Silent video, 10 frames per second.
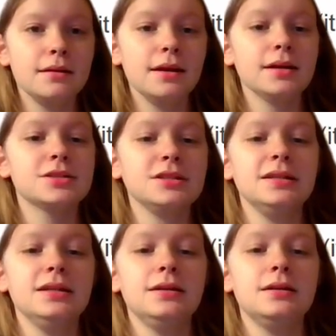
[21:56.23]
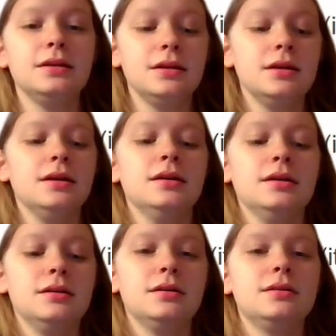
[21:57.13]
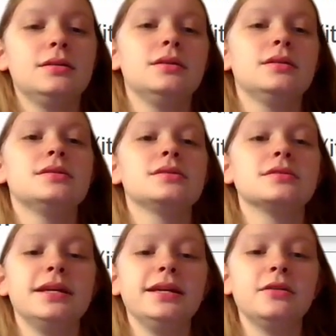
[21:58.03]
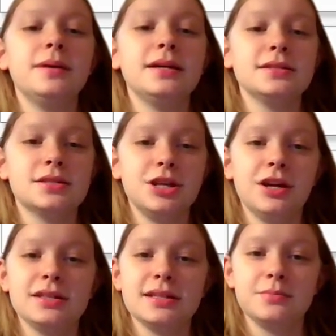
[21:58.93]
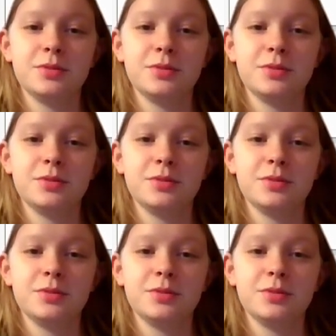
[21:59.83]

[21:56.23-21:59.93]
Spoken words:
actually, so take your best chance at